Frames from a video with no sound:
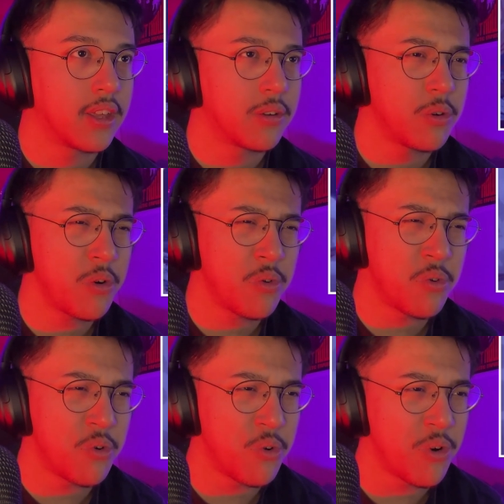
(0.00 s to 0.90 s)

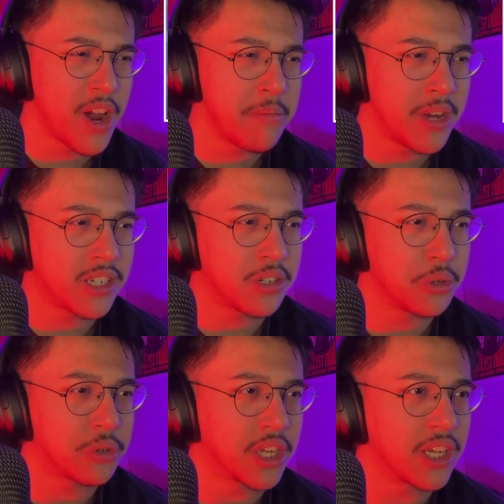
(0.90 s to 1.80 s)
Ooh, animation
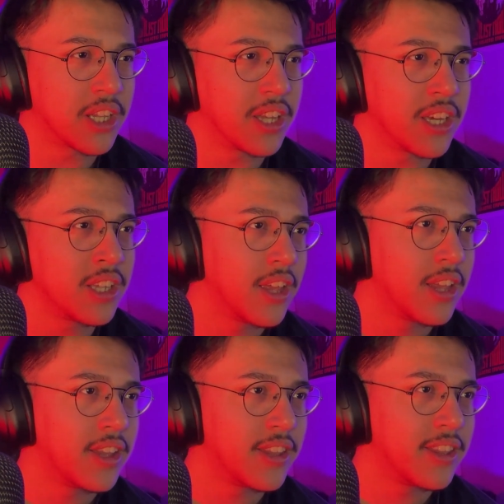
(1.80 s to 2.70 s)
looking clean.
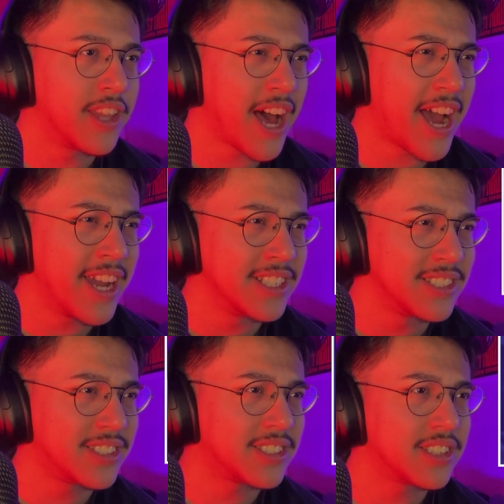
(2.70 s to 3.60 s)

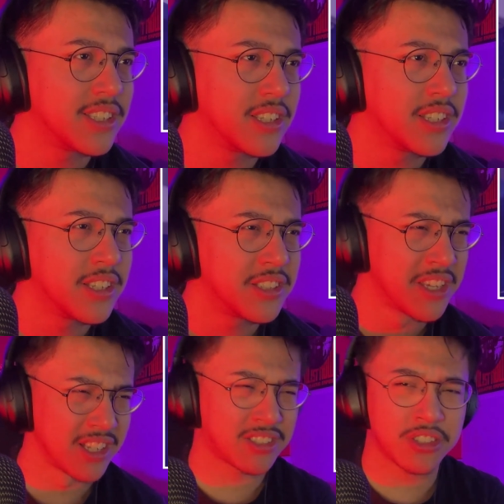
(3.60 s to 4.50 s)
Nice.
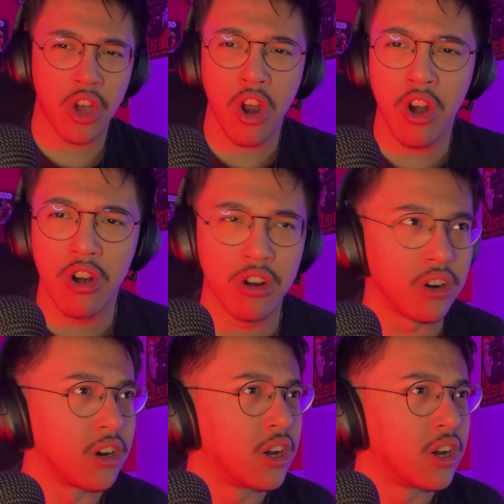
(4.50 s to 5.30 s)
Yes, sir.